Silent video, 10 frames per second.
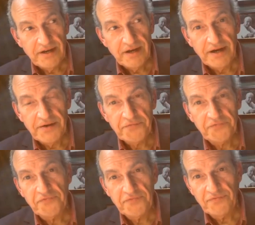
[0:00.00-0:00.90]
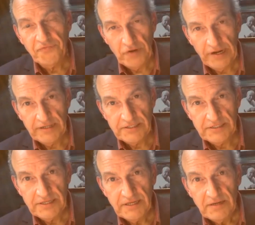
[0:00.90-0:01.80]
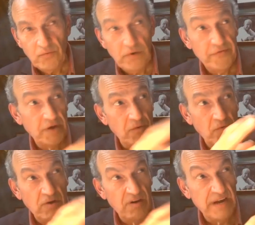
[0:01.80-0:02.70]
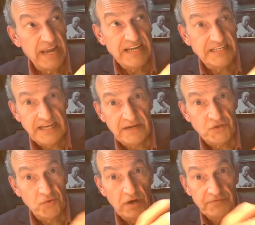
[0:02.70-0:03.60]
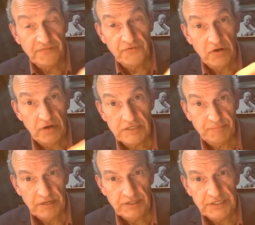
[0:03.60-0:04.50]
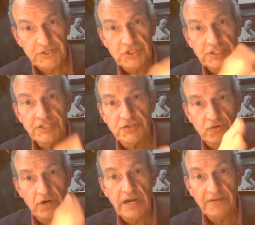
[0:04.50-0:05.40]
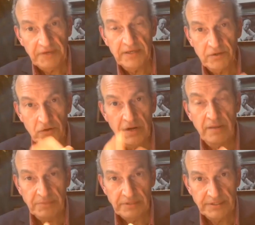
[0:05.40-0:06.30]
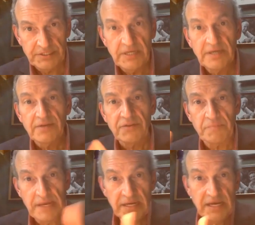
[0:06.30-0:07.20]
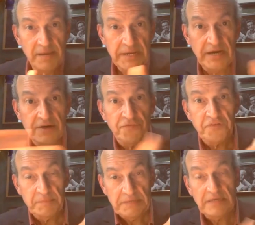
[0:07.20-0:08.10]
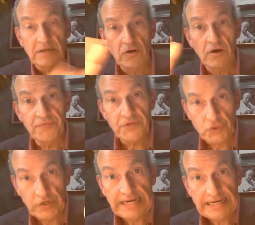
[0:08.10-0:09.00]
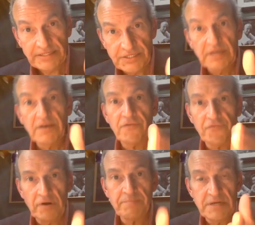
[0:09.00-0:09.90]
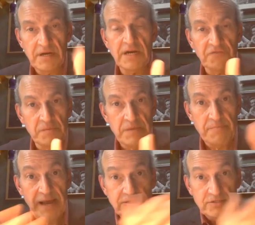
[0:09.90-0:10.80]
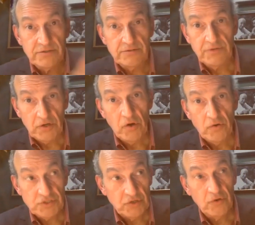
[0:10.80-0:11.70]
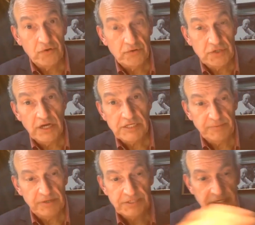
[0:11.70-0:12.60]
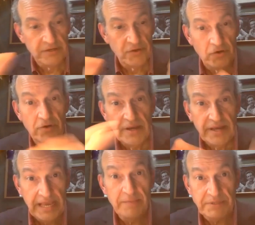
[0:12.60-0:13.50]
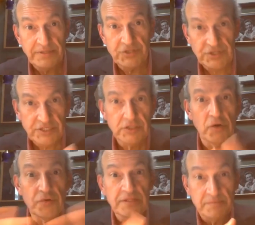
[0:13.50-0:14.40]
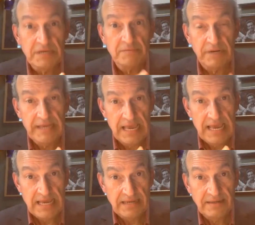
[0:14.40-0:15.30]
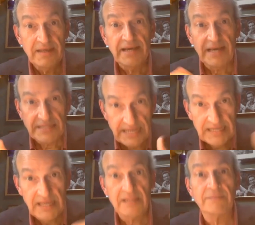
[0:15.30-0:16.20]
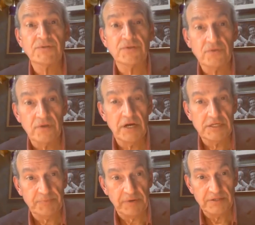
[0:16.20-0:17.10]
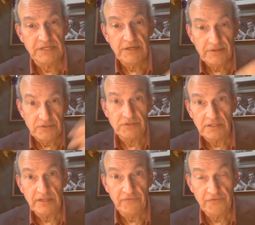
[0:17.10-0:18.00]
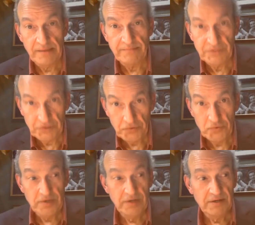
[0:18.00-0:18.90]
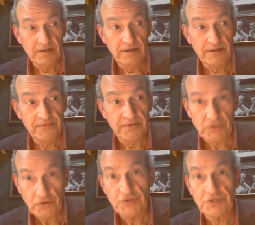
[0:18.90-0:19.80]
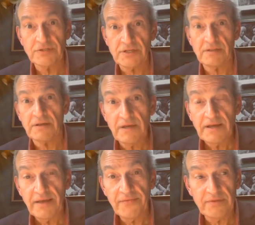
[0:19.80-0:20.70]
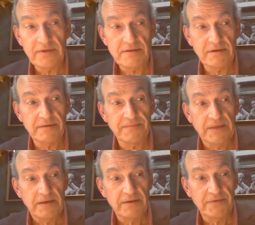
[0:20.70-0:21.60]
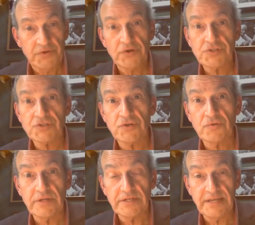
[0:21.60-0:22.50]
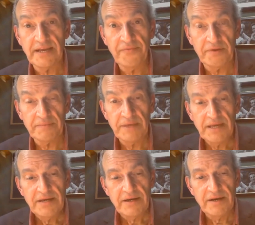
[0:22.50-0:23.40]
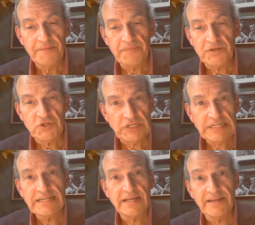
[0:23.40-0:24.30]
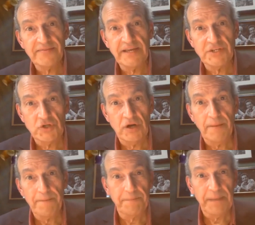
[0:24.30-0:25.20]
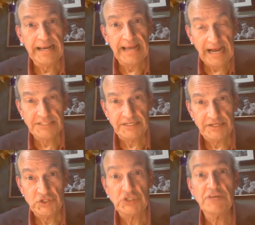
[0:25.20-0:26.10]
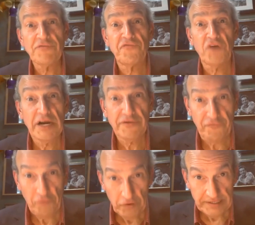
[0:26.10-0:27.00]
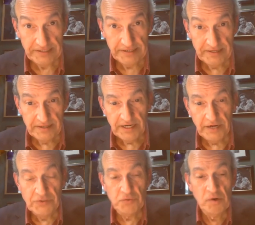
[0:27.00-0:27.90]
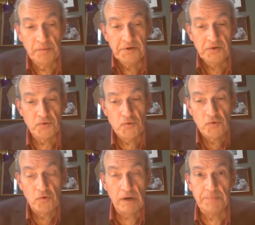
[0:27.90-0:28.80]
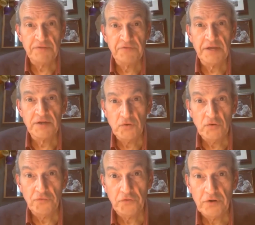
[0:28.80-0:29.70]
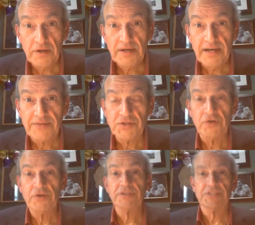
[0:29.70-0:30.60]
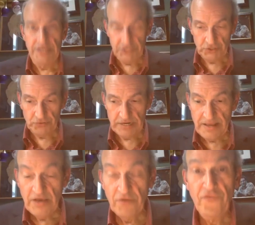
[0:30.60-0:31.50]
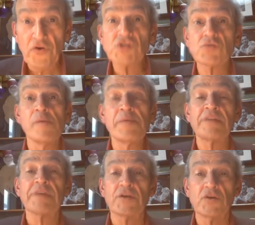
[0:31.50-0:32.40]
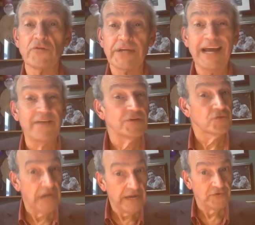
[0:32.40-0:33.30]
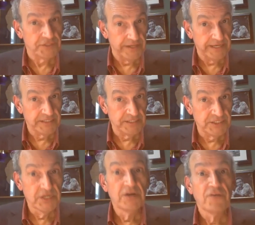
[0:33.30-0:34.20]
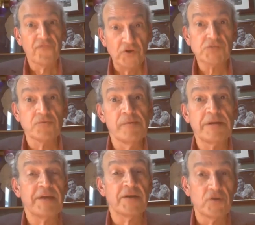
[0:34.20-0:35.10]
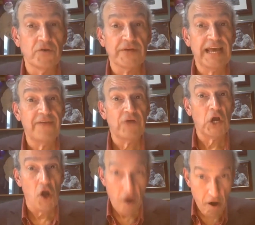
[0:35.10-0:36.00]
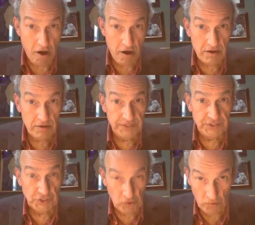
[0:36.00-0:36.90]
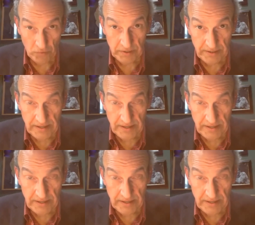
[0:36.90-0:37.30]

of France, where there were 8, 10, 12 different hospitals. And she's driving in her ambulance the men coming out of Vimy on the trains from behind Vimy back to the coast to go to those hospitals. And in her ambulance, she's loading them in by hand and taking them to the hospitals to deliver them to the surgeons and the nurses who will attend them. She didn't get that job by accident. She fought for it. Here was a woman who grew up in Vancouver at the turn of the century, first woman in Vancouver to have a driver's license, first woman in Vancouver to have a car that she owned.